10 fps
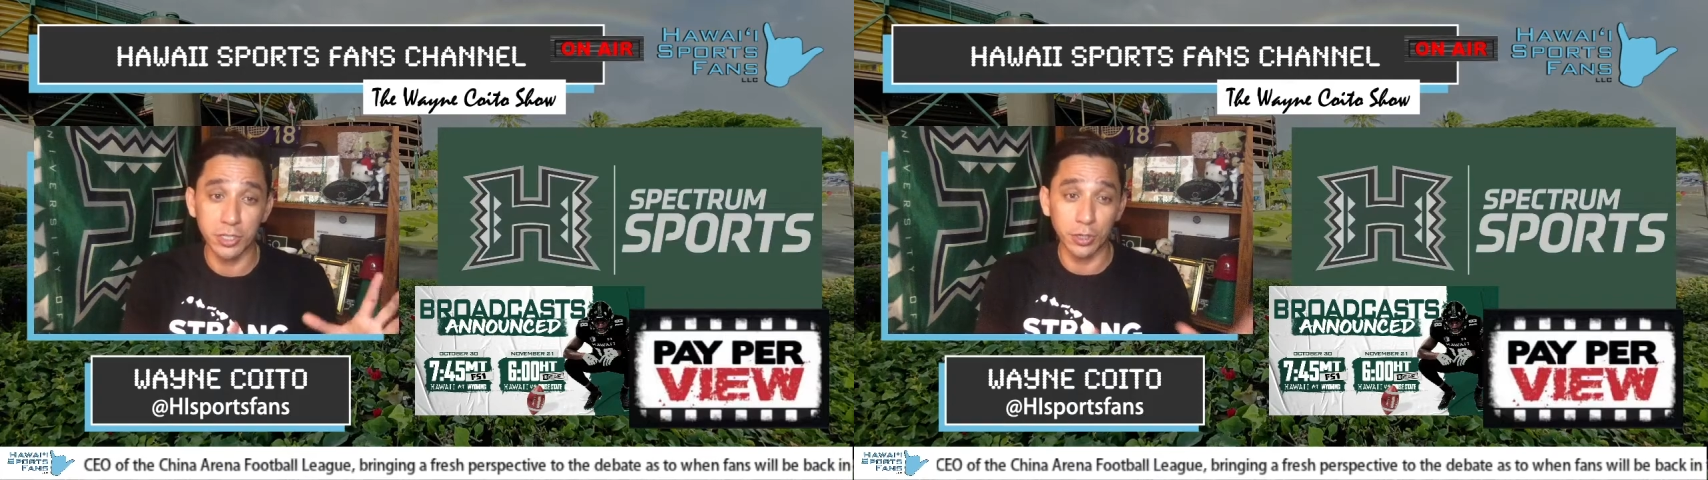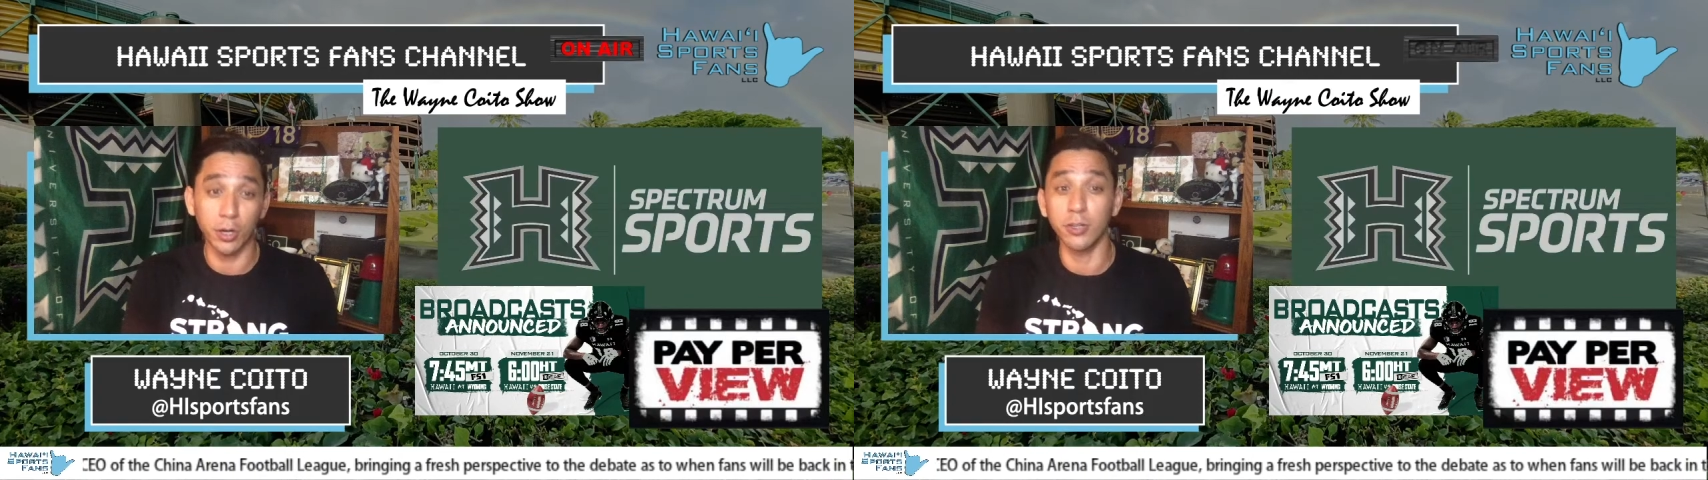
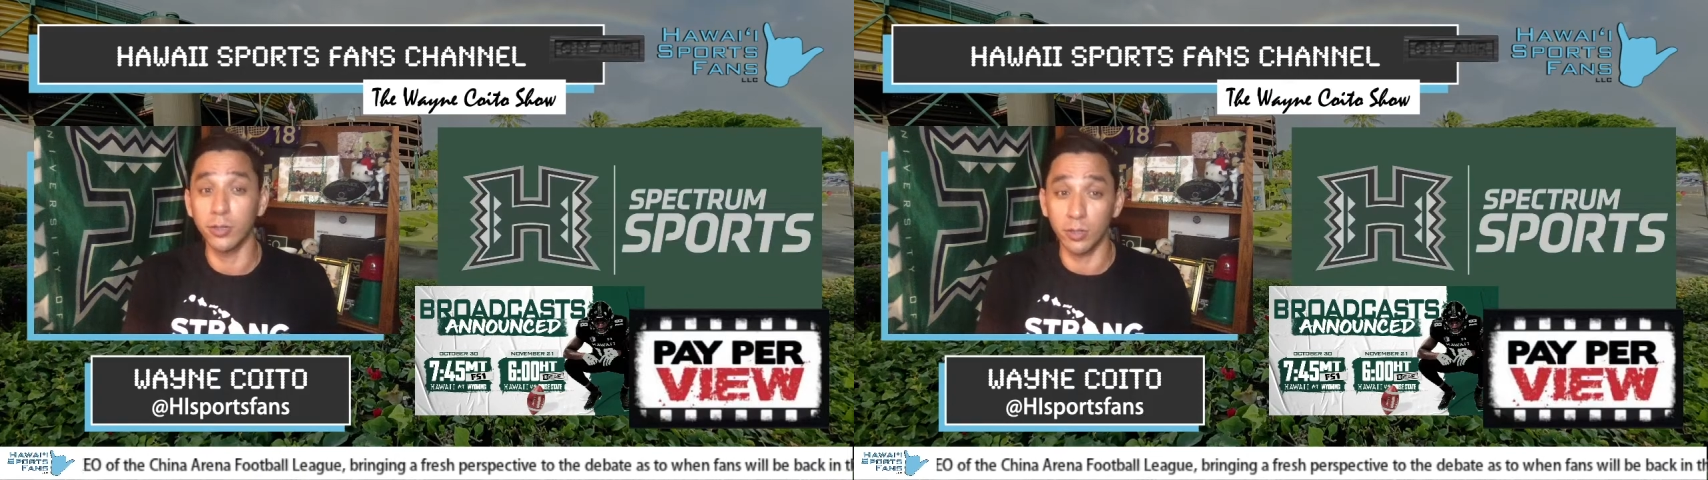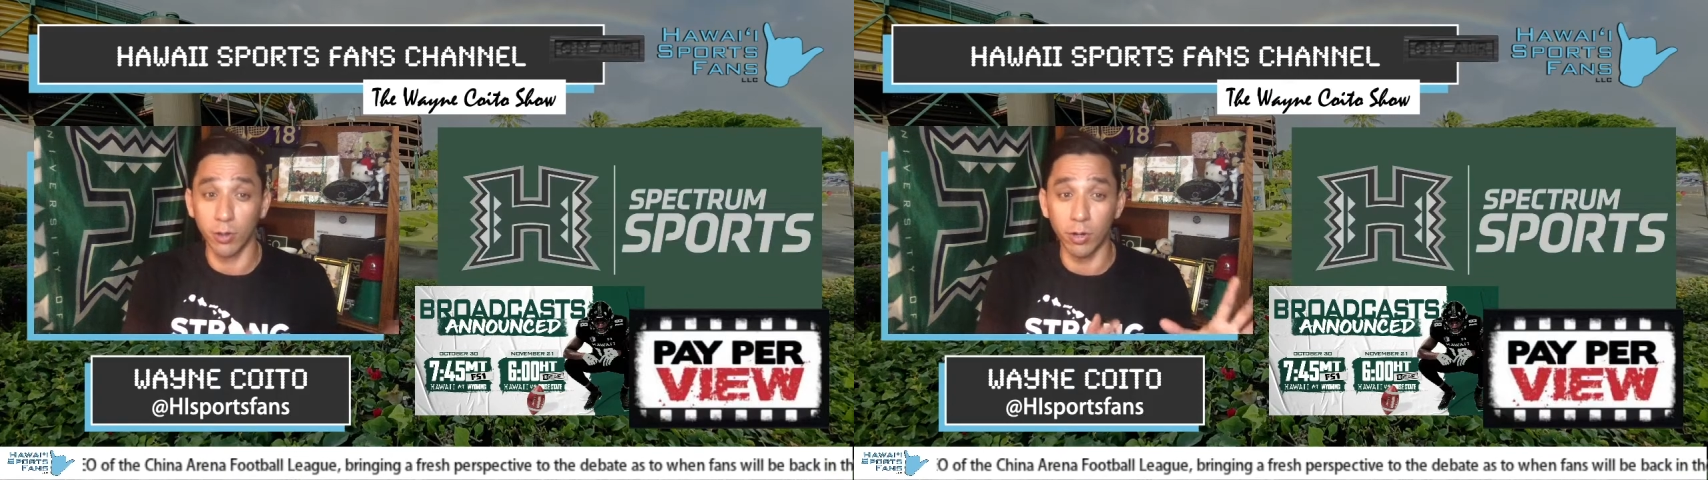encourage you
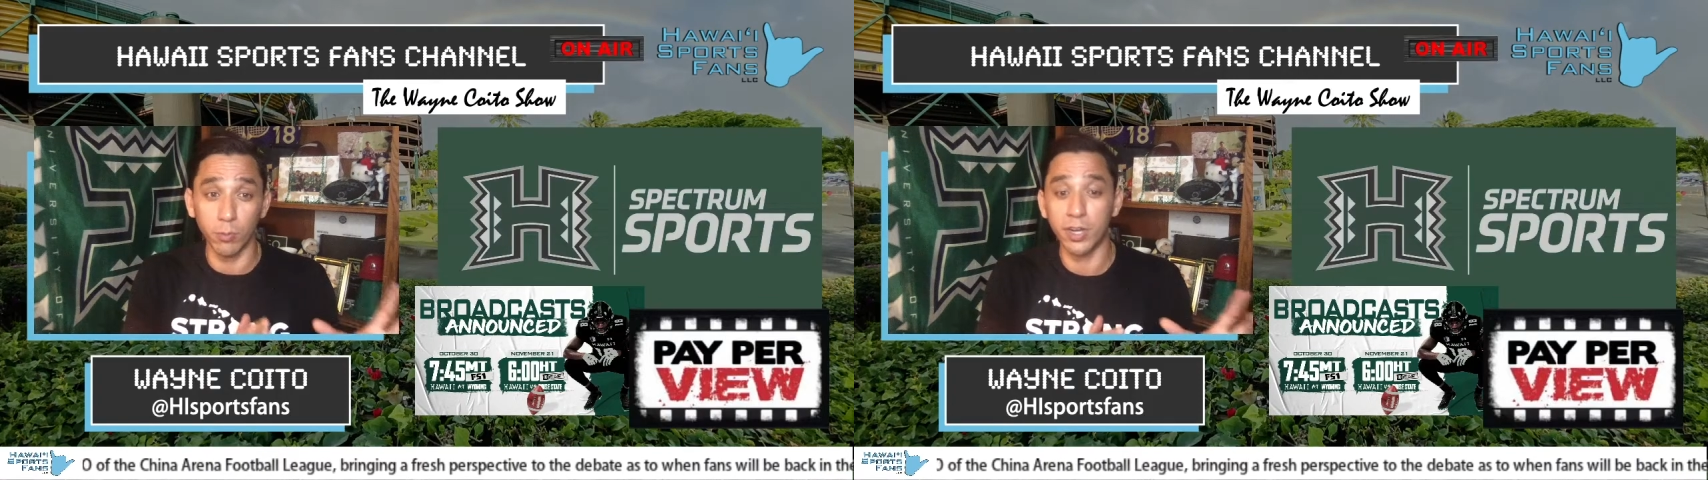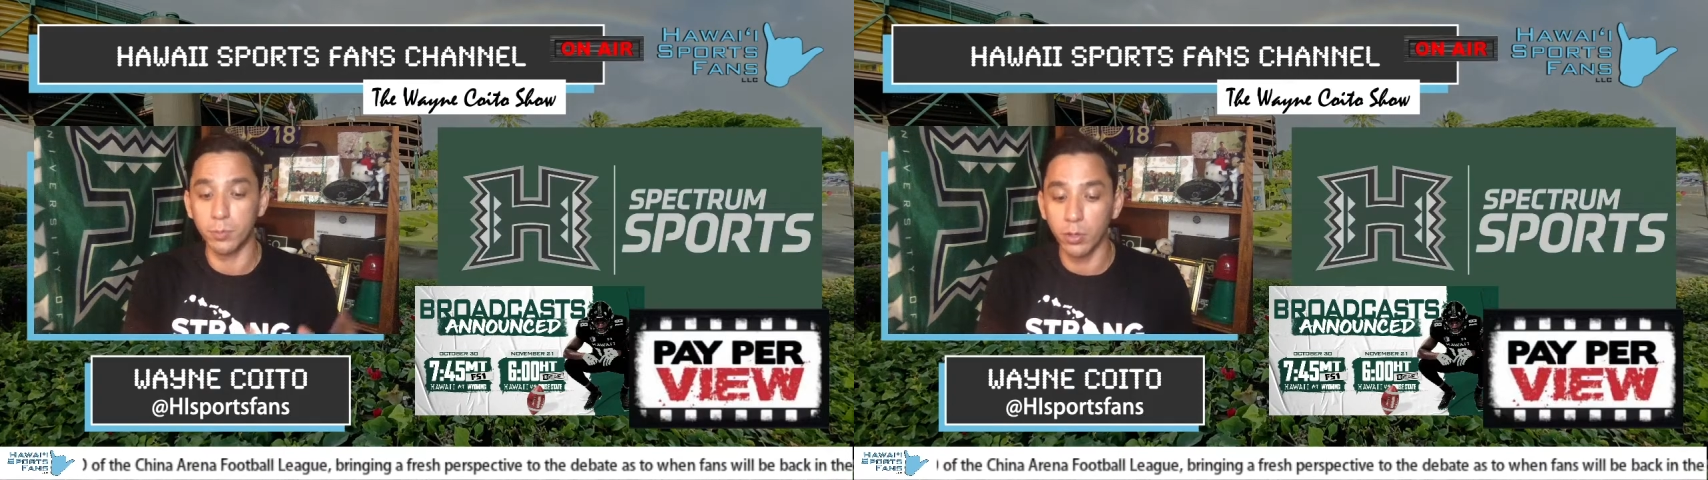to go and
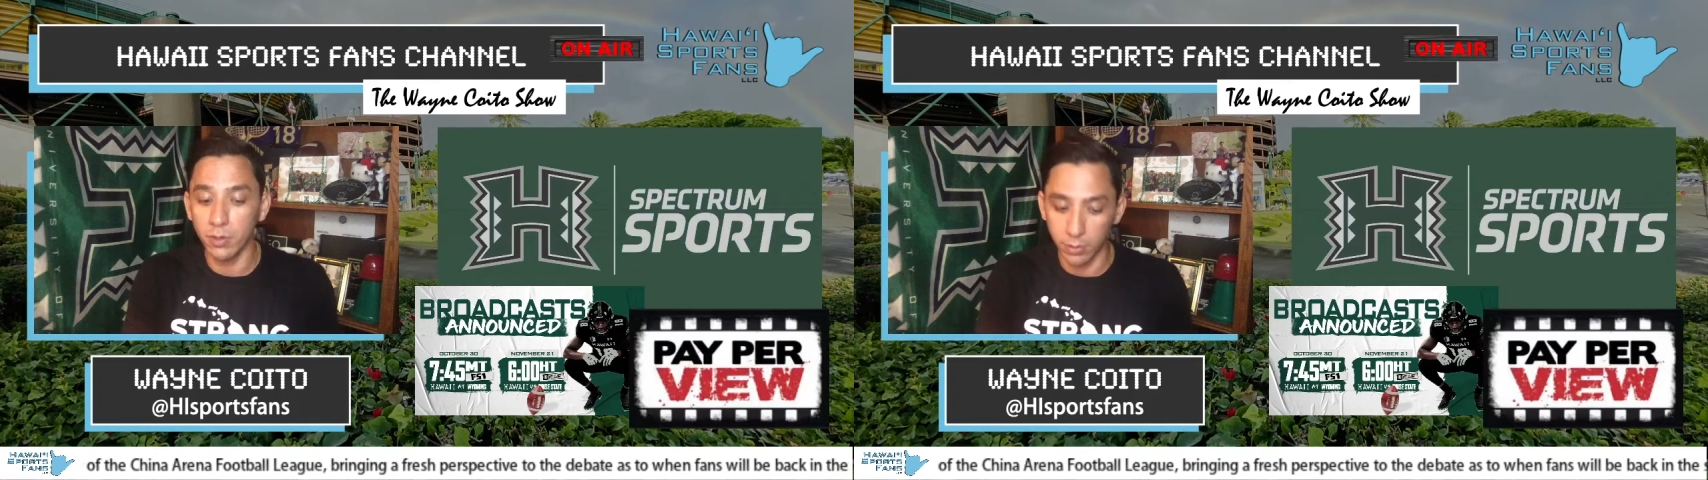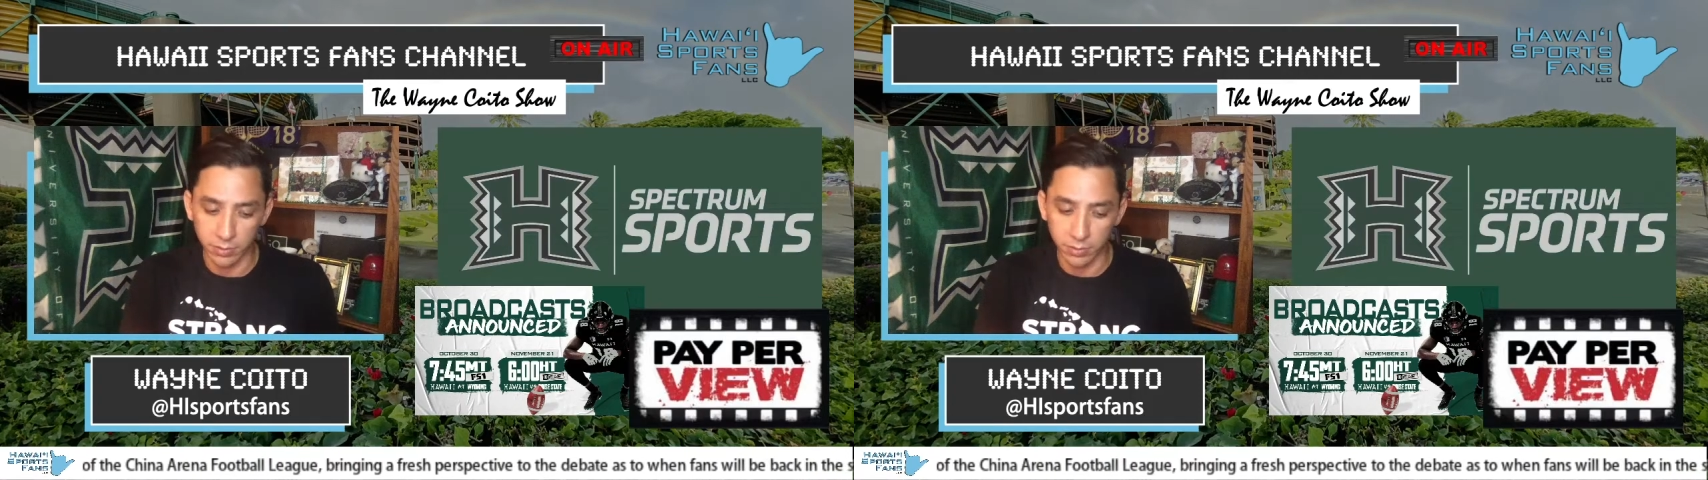watch both of those,